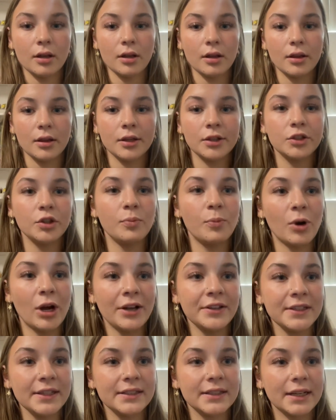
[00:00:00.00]
The Dubois
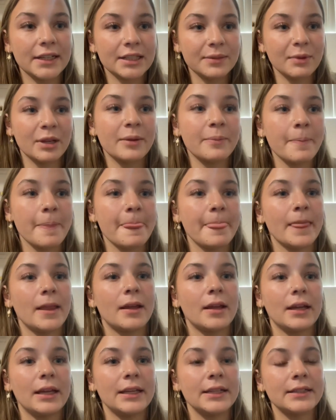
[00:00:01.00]
assessment
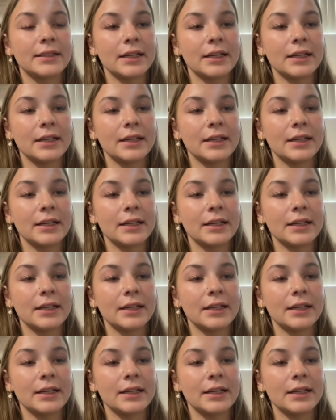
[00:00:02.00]
is